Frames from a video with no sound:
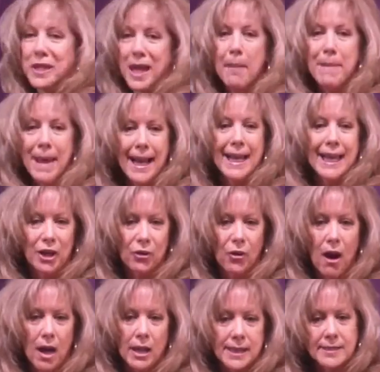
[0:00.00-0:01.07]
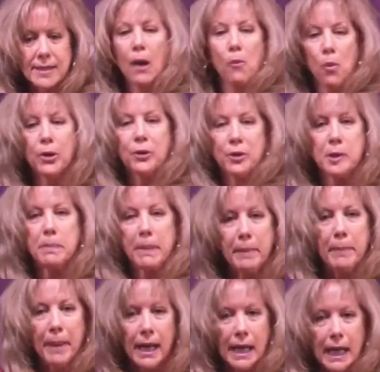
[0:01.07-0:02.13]
I'm egging her on because I want her to
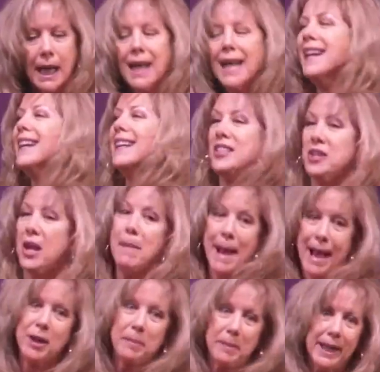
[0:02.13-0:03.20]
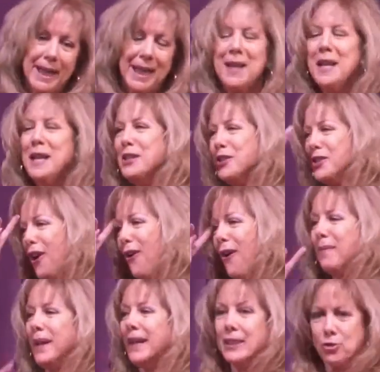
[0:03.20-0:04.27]
spend money, because I'm out of money. So
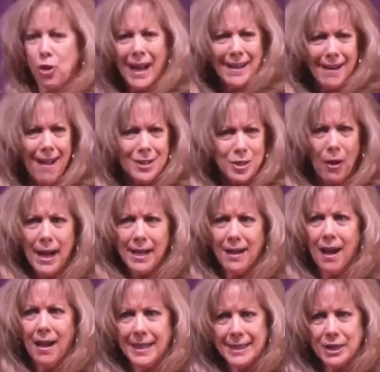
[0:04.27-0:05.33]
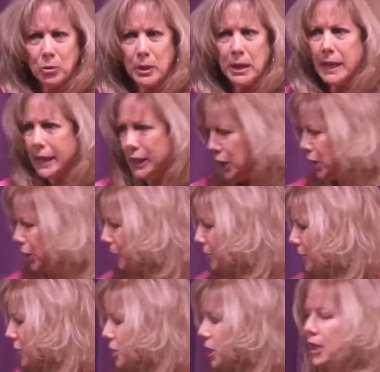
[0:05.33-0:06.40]
I'm like, try it on, it's really cute.
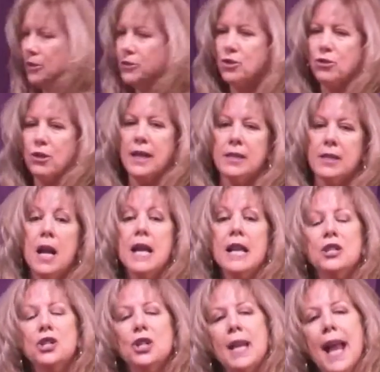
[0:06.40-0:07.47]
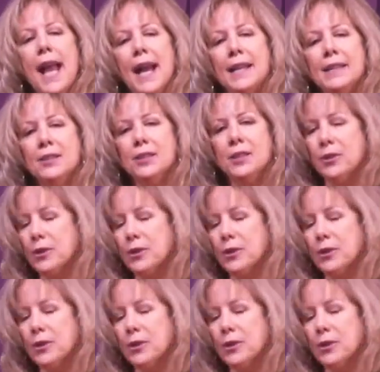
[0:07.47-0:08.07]
So she goes and tries it on. She heads to